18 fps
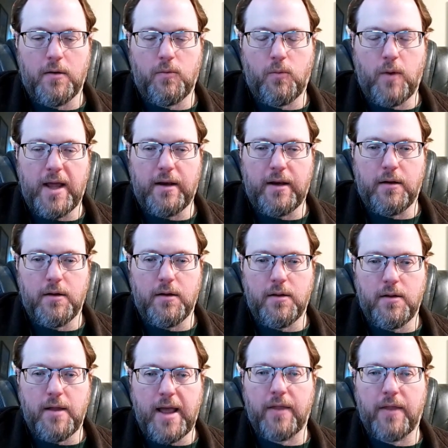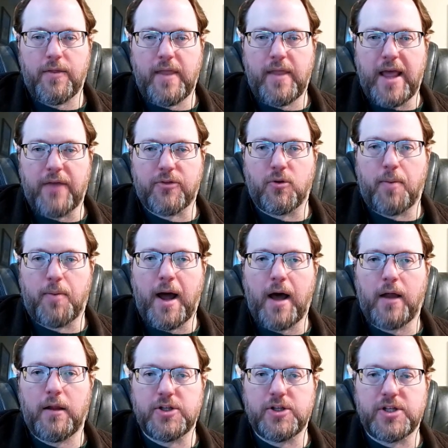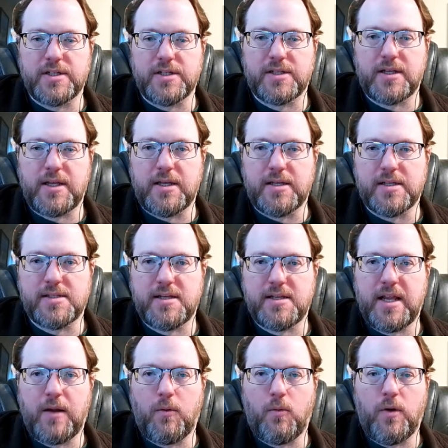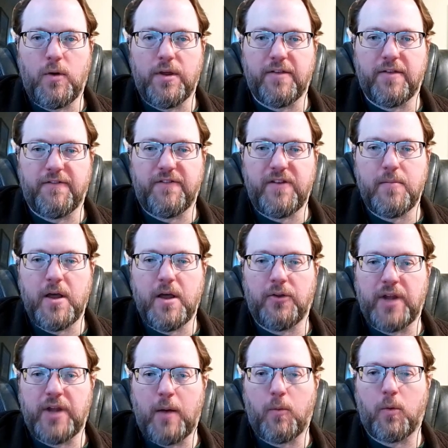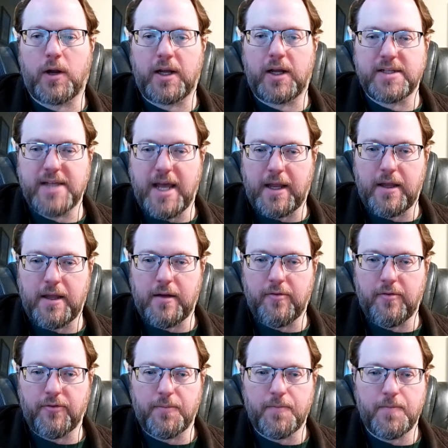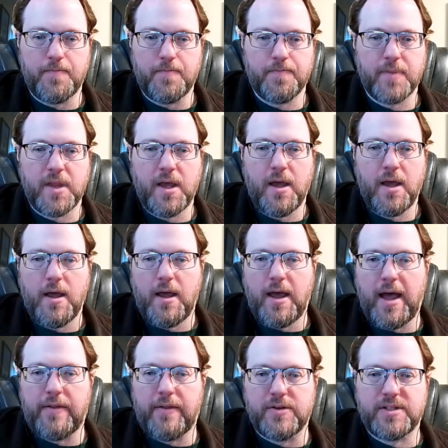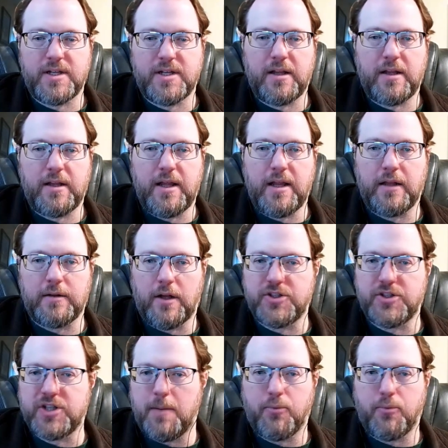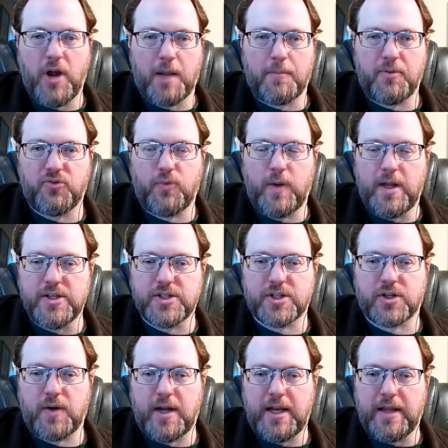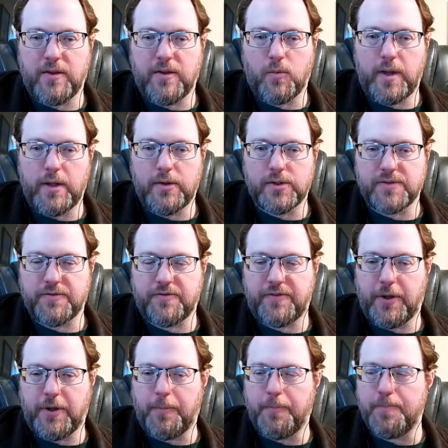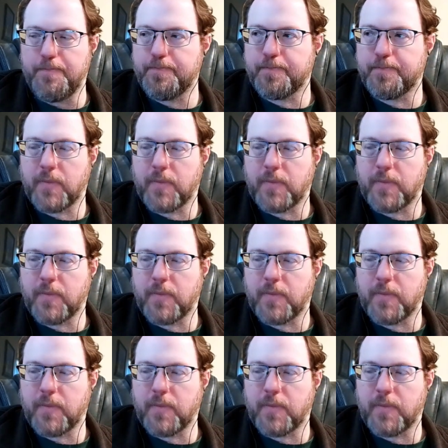when the anthropologist is sitting with the female network executive, and they're sitting eating lunch in a break between screening the reels of film,